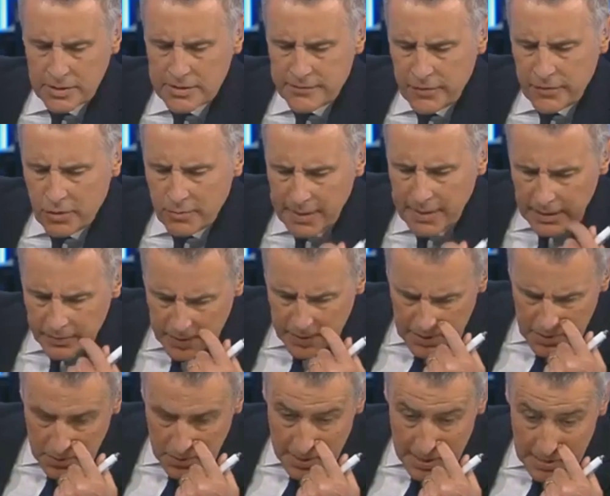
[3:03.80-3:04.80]
his view about
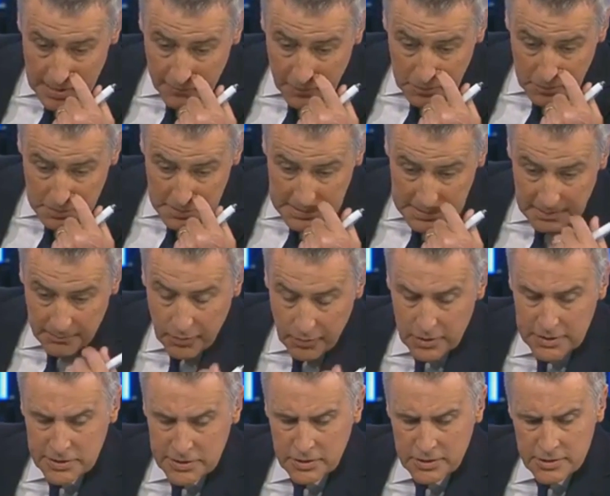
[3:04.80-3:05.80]
the UK? Of course,
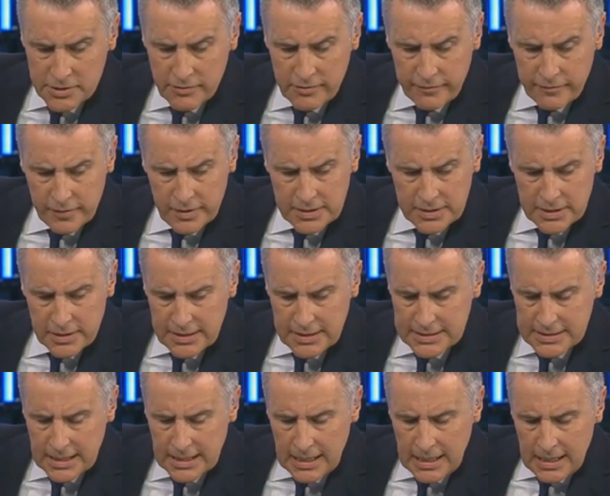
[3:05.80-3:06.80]
Boris Johnson referred to
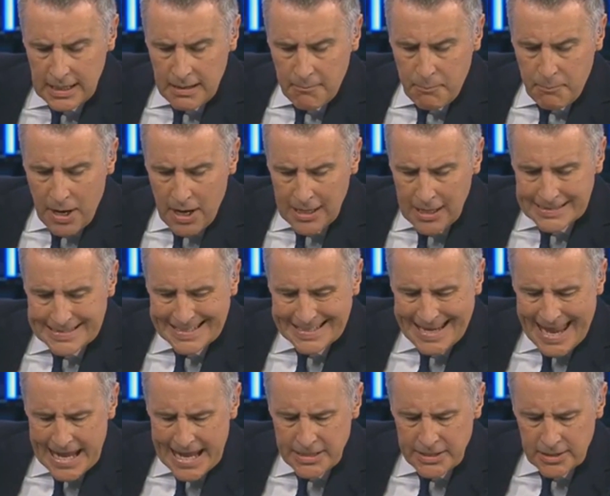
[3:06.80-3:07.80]
his part
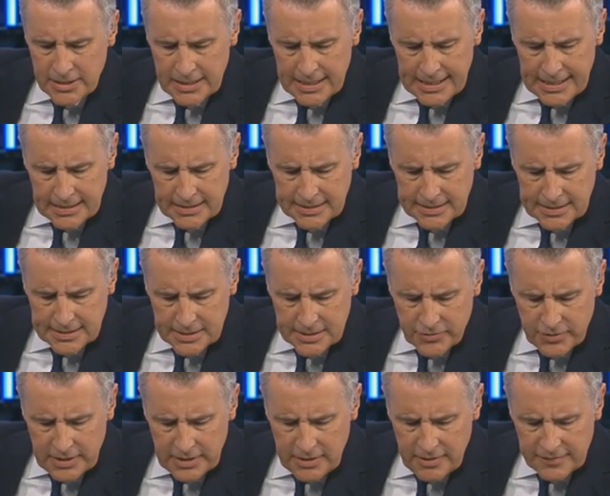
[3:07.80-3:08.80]
Kenyan
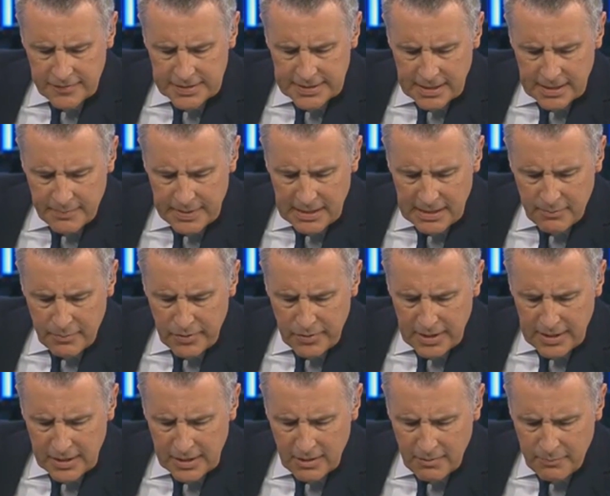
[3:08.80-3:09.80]
ancestry, and you've said about
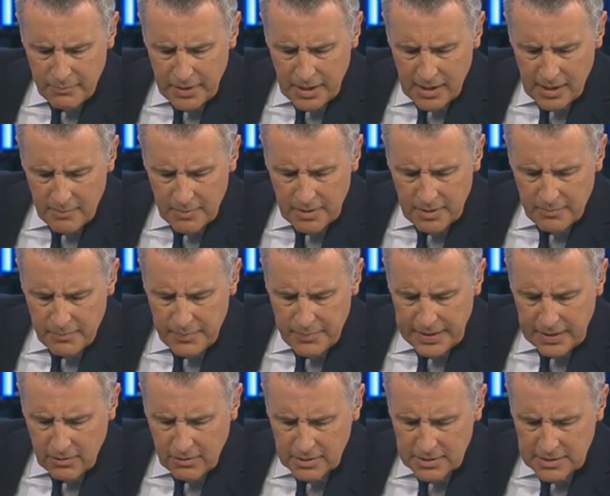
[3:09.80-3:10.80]
Barack Obama
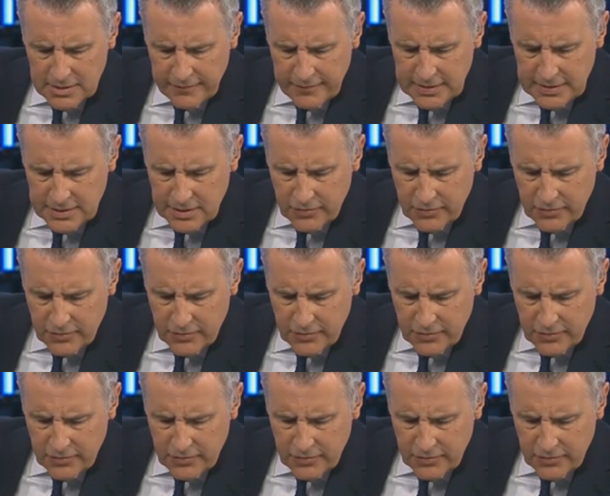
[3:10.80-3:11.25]
because of his